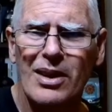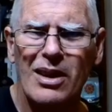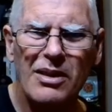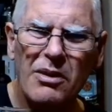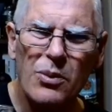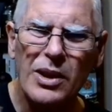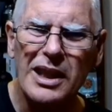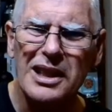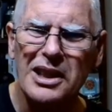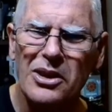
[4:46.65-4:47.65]
I've never really
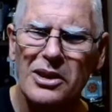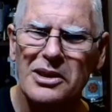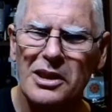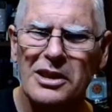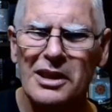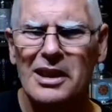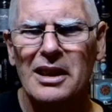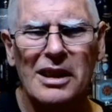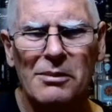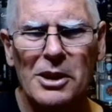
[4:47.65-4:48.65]
eaten a dog's nose,
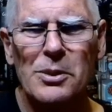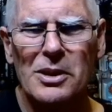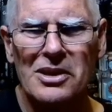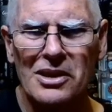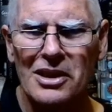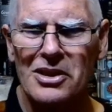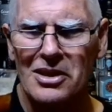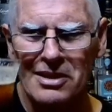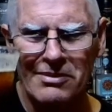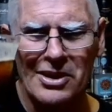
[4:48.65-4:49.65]
but this one's
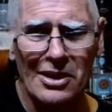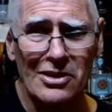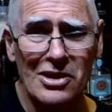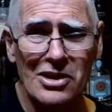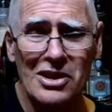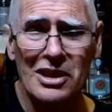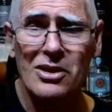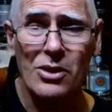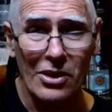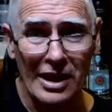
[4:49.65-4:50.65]
delicious. So chin chin,
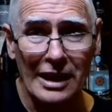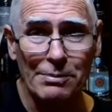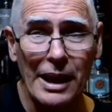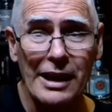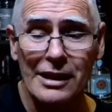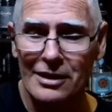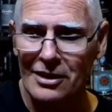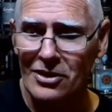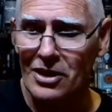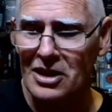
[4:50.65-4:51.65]
or kanpai, because
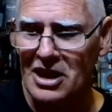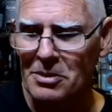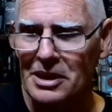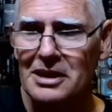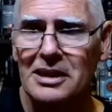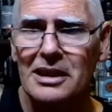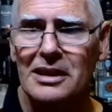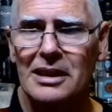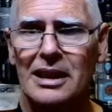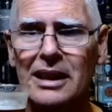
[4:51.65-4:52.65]
it's got the Japanese in
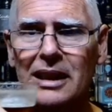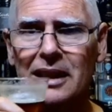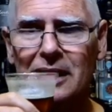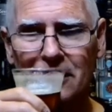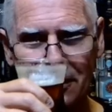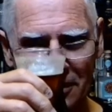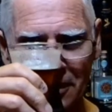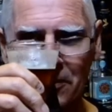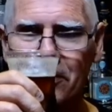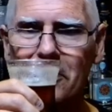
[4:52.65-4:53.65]
it.
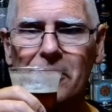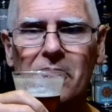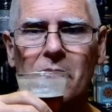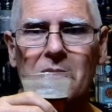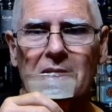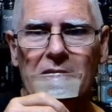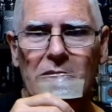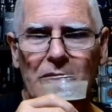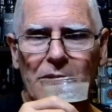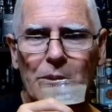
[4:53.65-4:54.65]
So it's
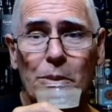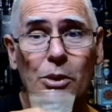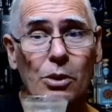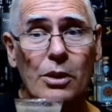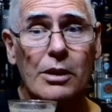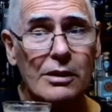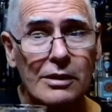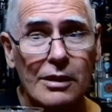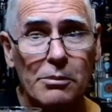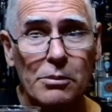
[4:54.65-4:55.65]
tuned for more
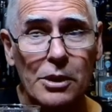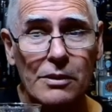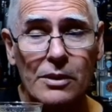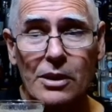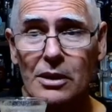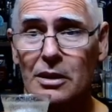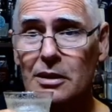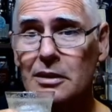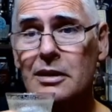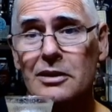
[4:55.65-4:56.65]
beautiful
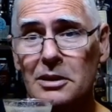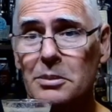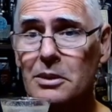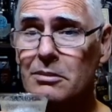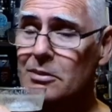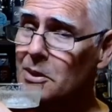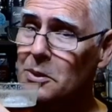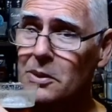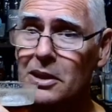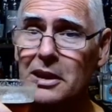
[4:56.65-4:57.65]
cocktails. Simple, two
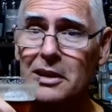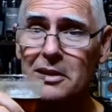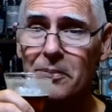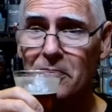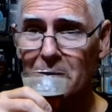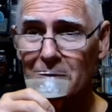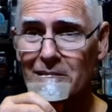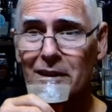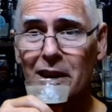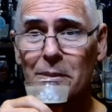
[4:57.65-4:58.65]
ingredients.
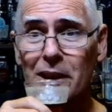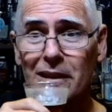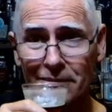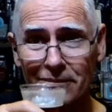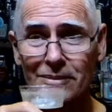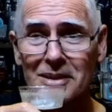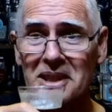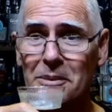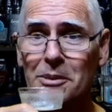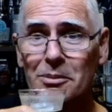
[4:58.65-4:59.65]
Like me,
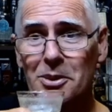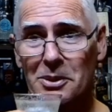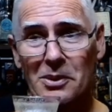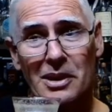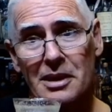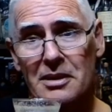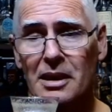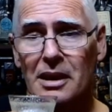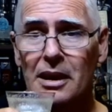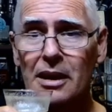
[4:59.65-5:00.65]
simple, two ingredients.
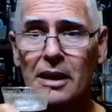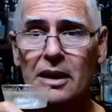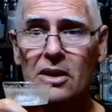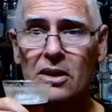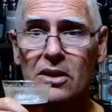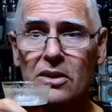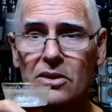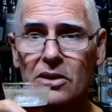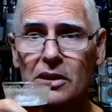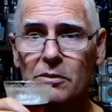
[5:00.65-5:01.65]

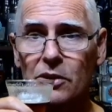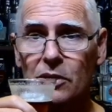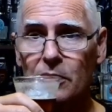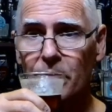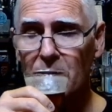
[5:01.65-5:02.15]
gin and food.